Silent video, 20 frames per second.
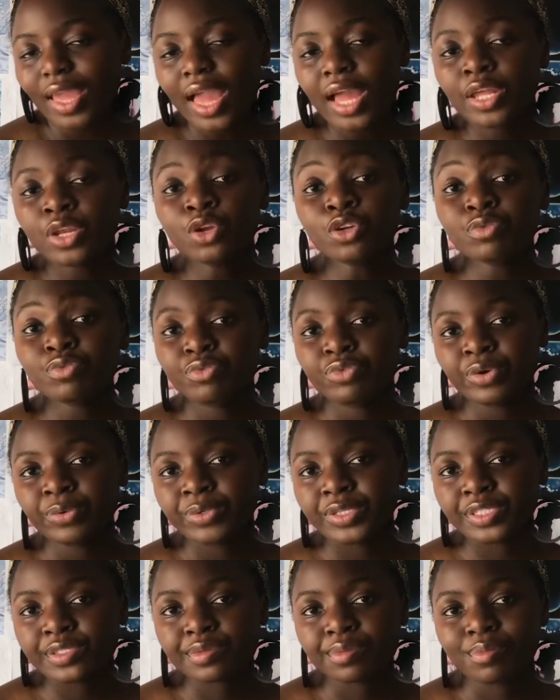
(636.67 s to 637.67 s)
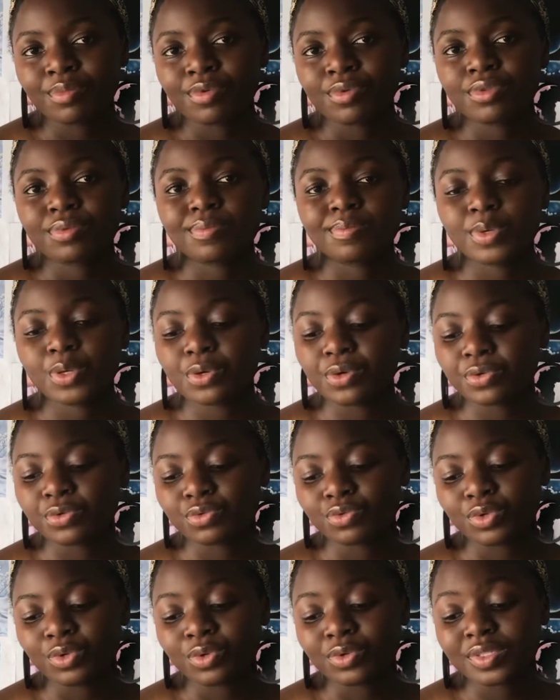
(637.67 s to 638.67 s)
Not very smooth, because
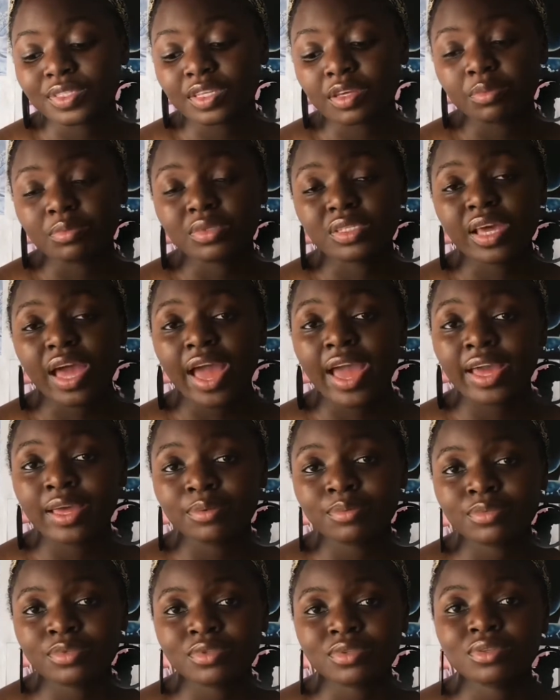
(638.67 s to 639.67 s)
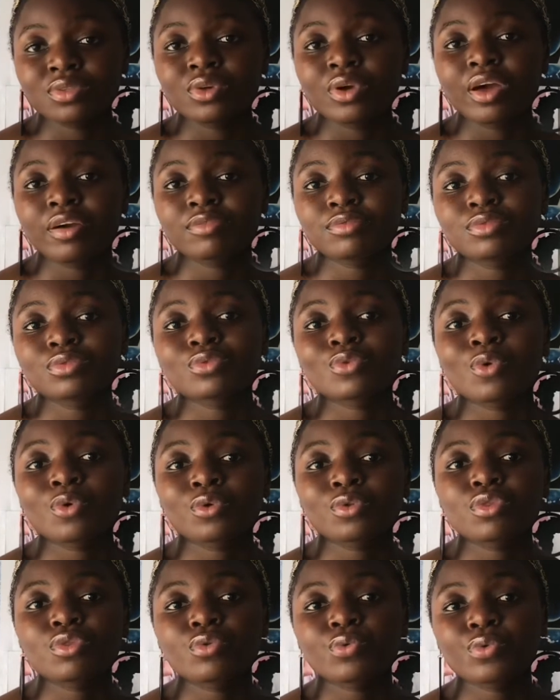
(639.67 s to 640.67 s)
we know sometimes you have to go
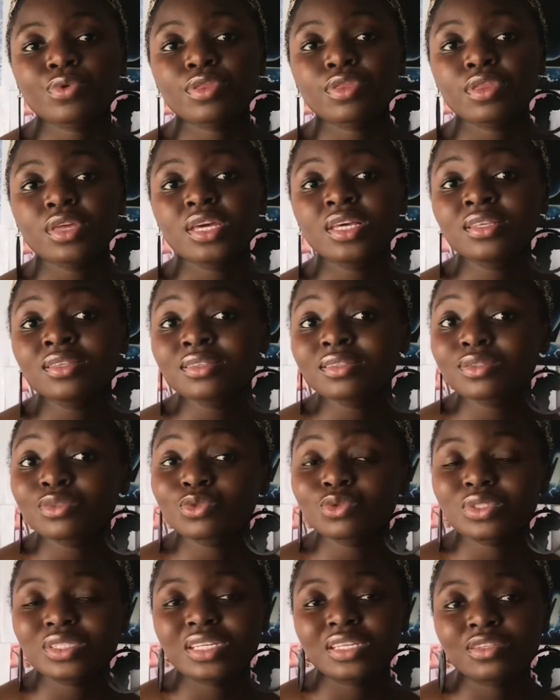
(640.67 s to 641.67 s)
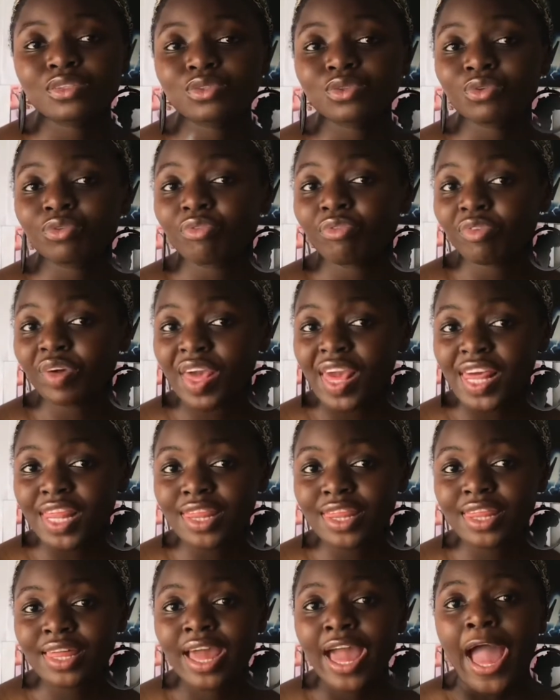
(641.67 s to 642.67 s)
through things to test your faith,
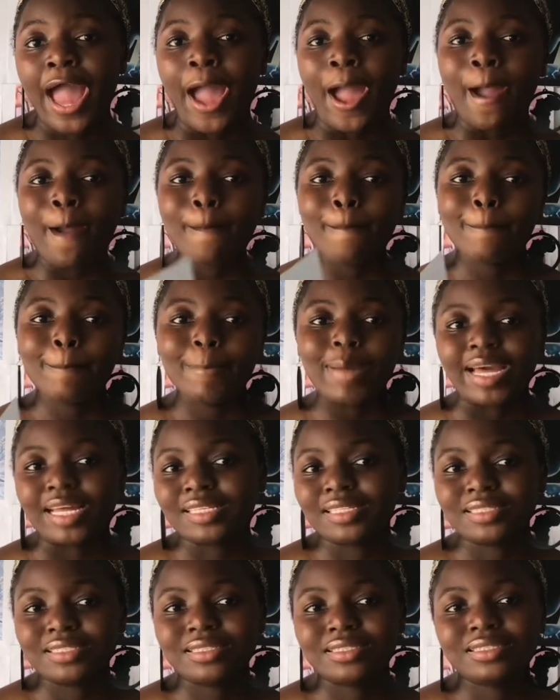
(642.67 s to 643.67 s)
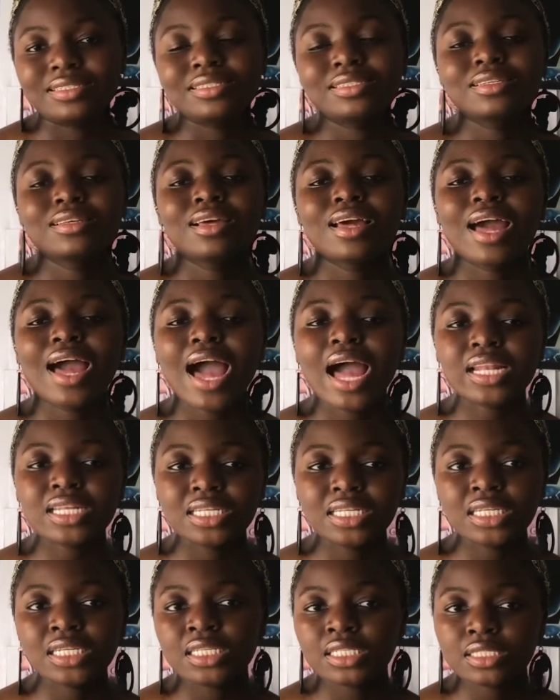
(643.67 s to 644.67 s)
but at
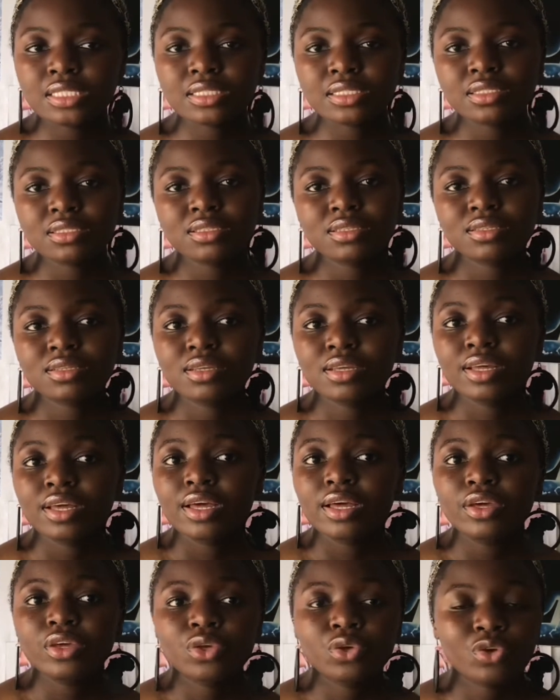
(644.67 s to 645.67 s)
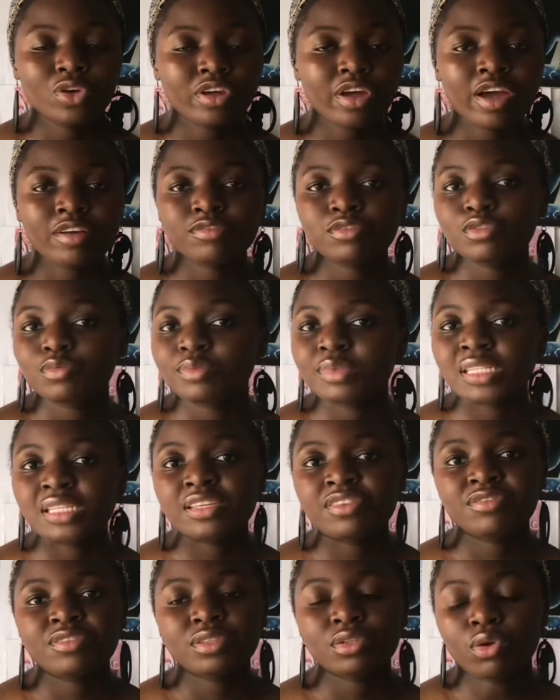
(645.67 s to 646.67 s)
least you have to
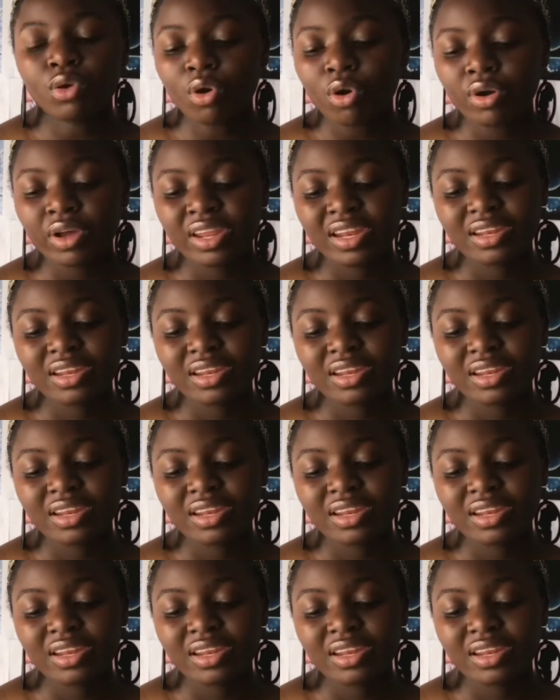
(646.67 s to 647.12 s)
believe in God.